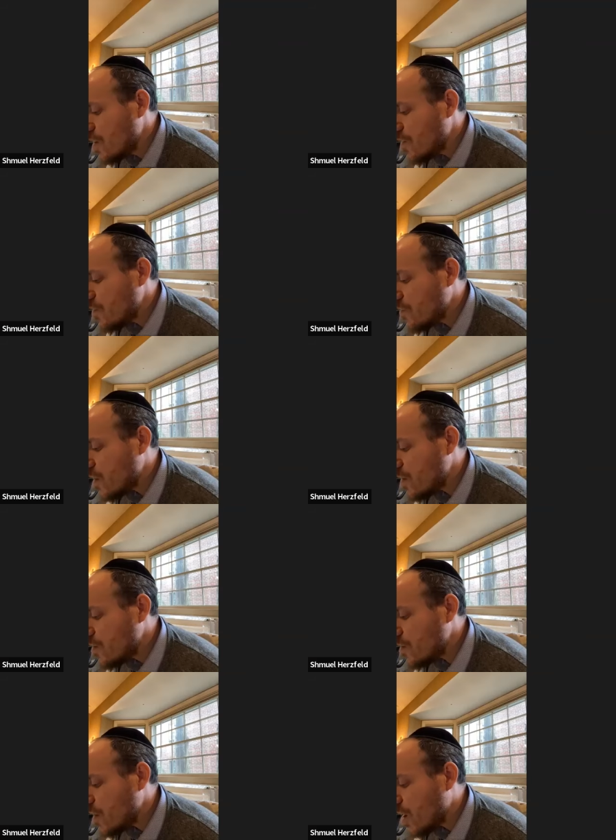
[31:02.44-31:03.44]

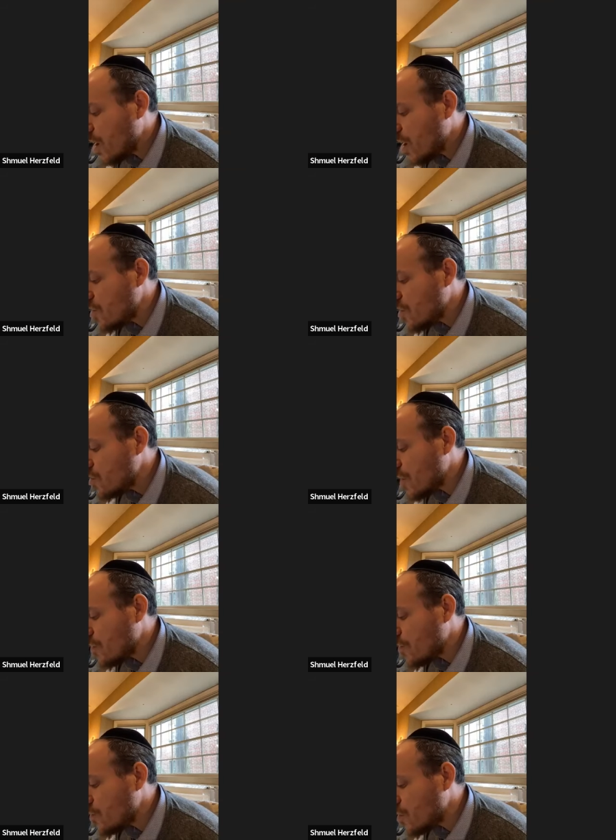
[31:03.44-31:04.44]
Hayo
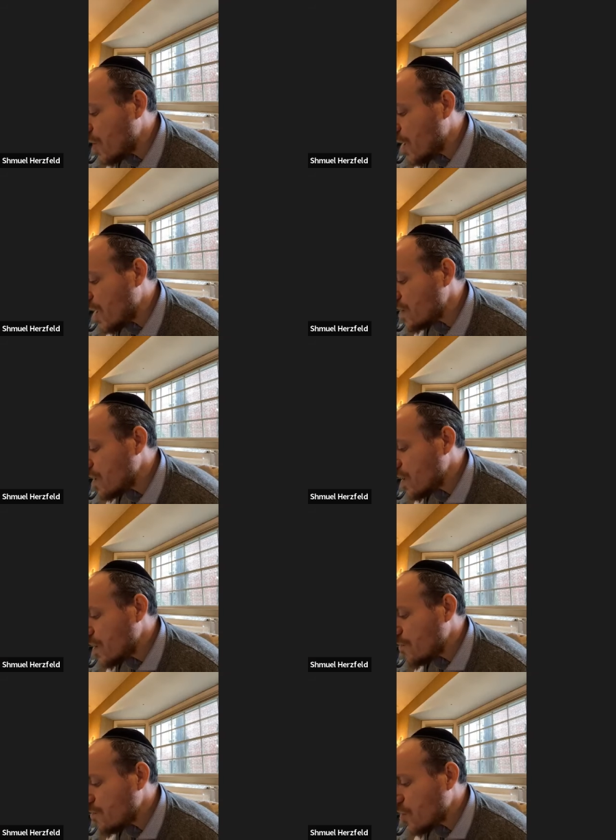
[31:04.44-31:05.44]
davar muat
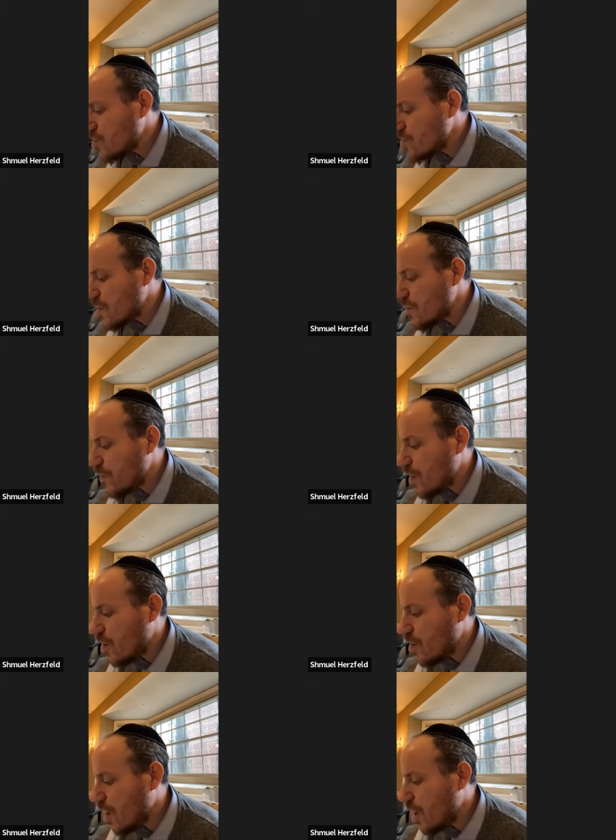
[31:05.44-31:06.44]
mosif
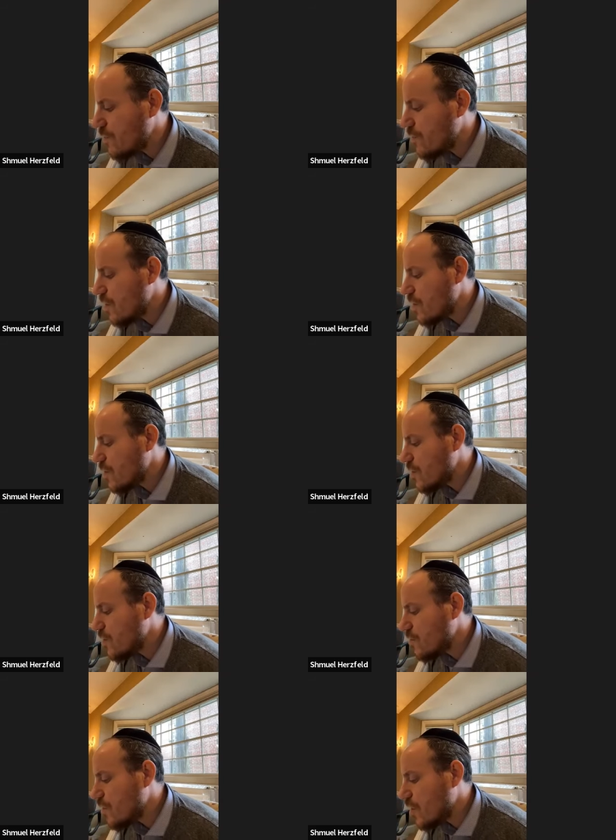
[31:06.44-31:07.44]
alav
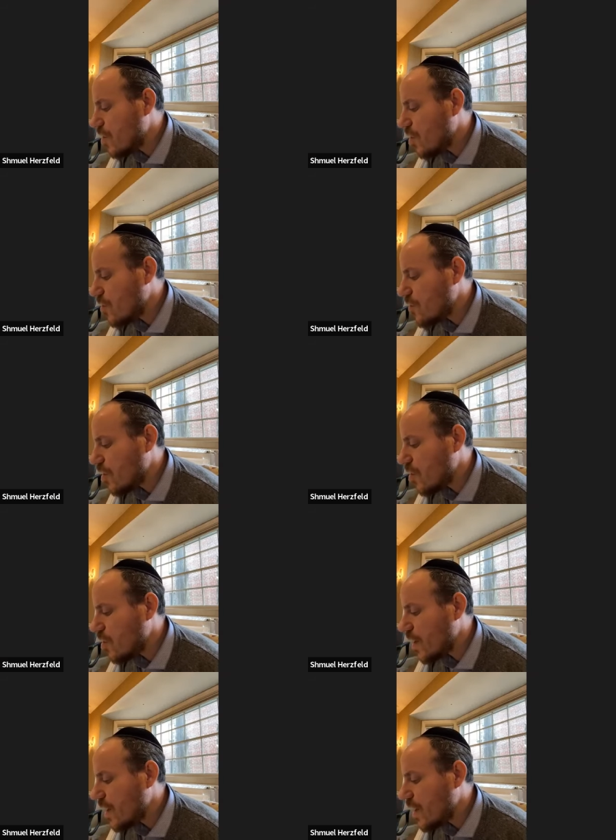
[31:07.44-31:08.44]

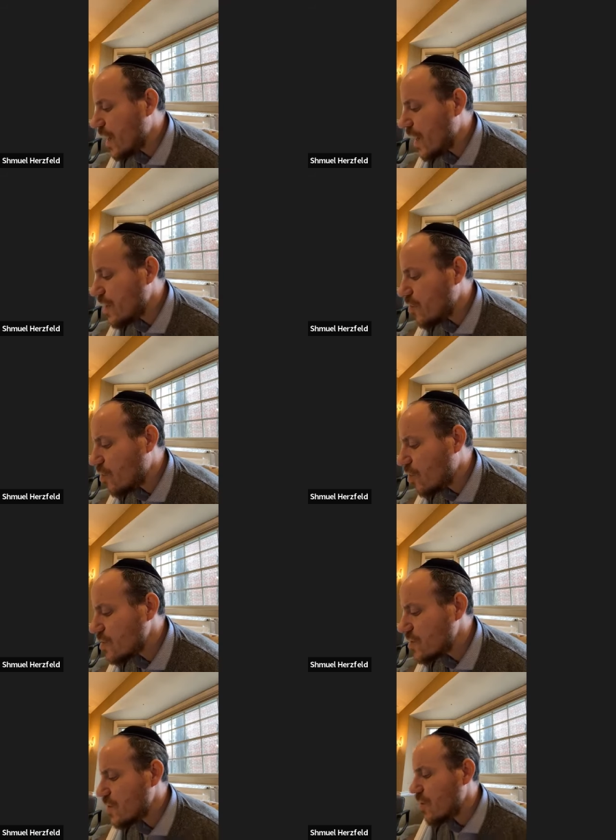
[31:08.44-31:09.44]
v'hoech. And
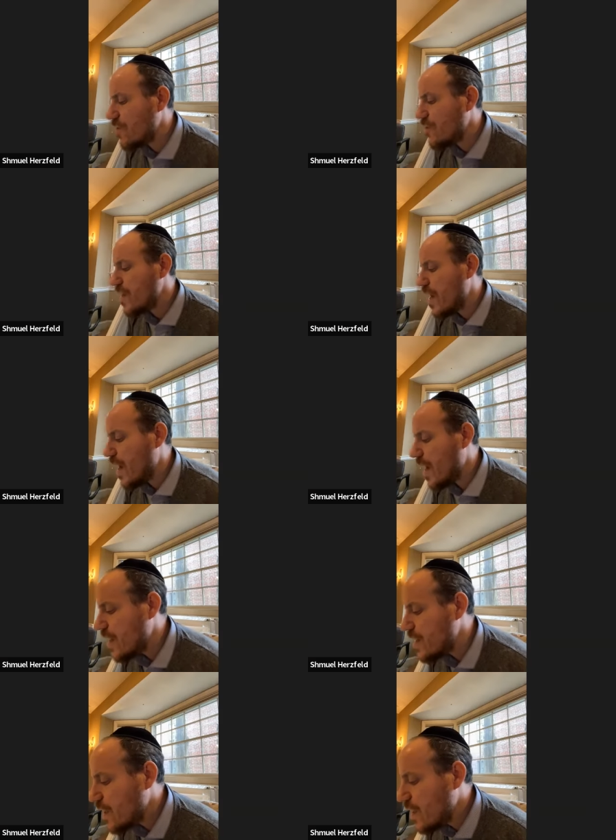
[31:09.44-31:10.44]
also, if he
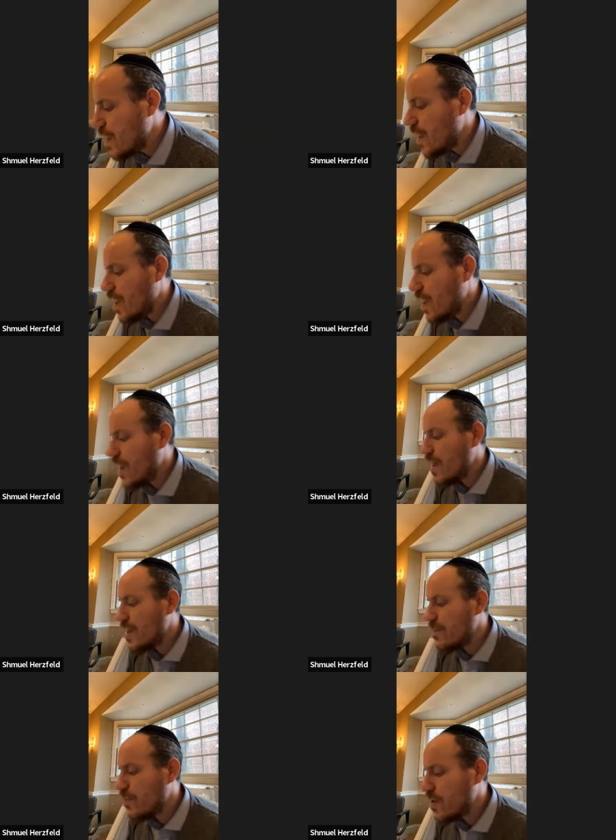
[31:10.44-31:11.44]
had, uh,
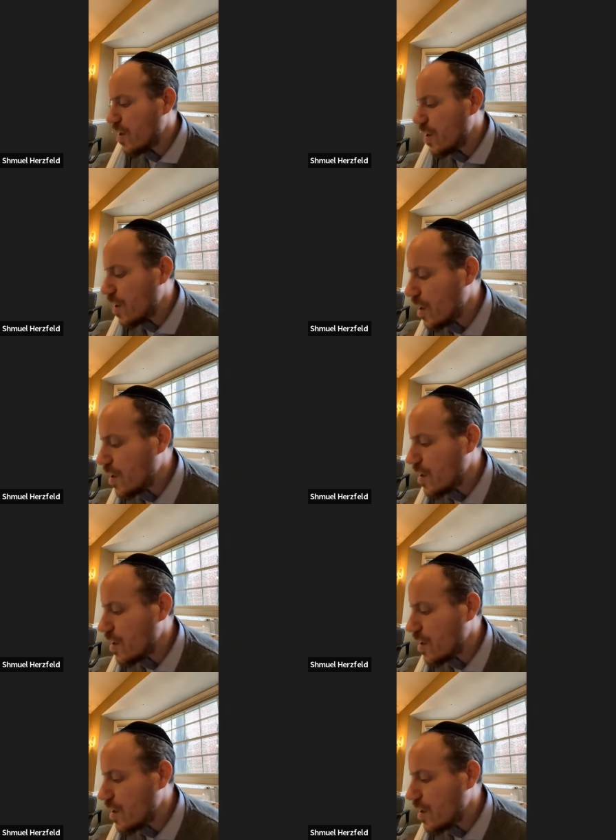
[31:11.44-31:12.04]
he put a